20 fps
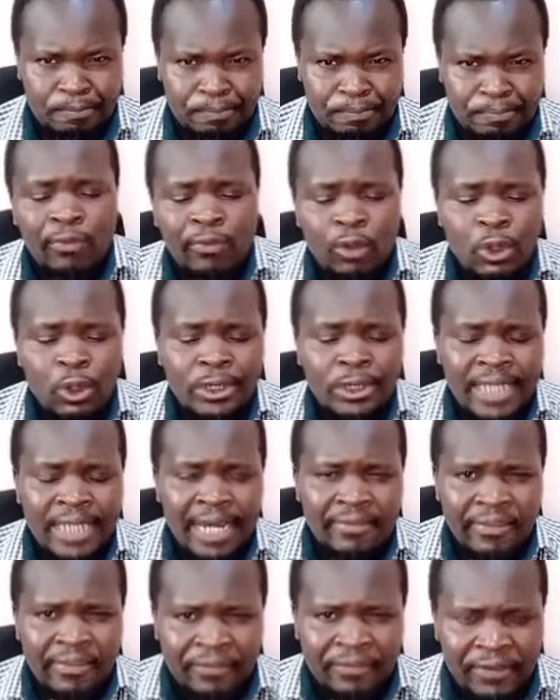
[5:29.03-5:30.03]
Those
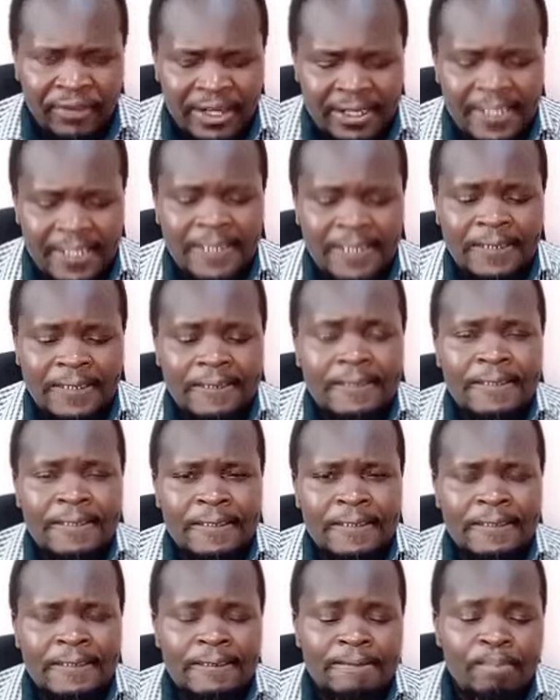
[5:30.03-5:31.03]
are the three
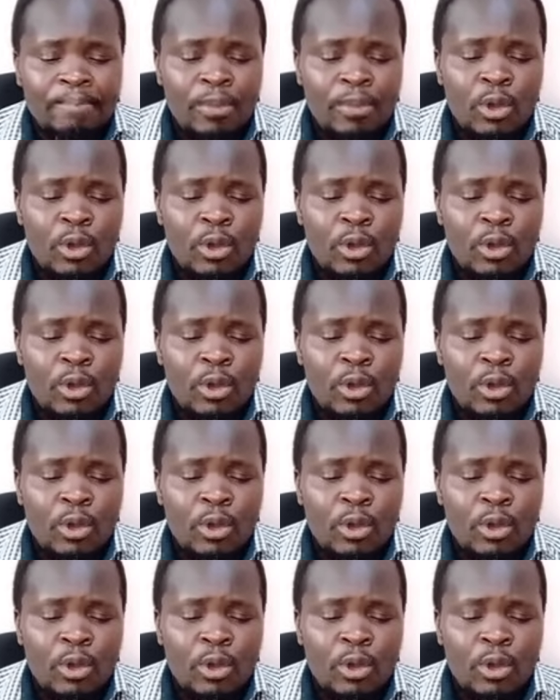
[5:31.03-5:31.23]
reasons